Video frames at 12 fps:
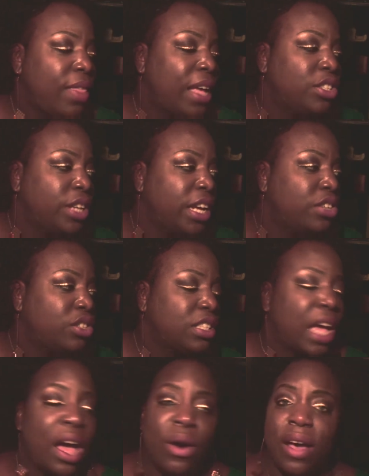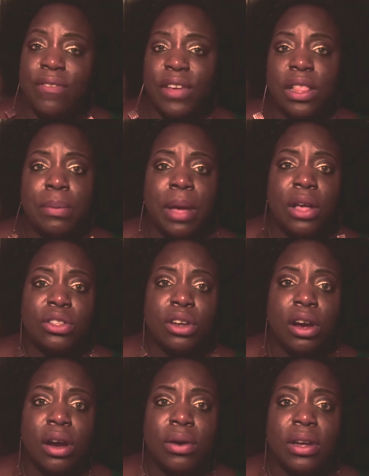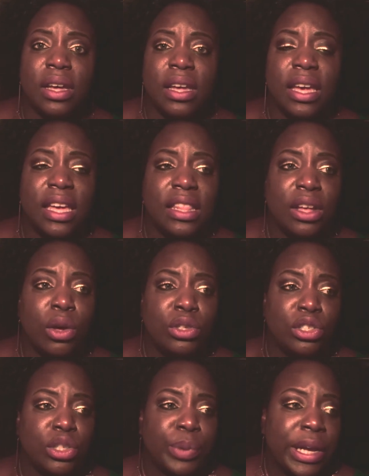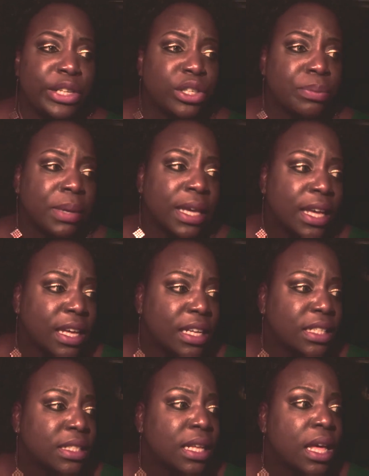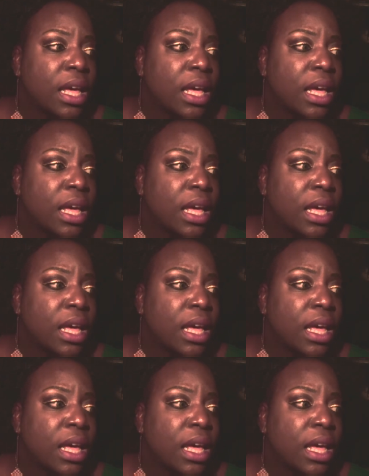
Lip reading: that changes how I feel about Tara and the whole situation, because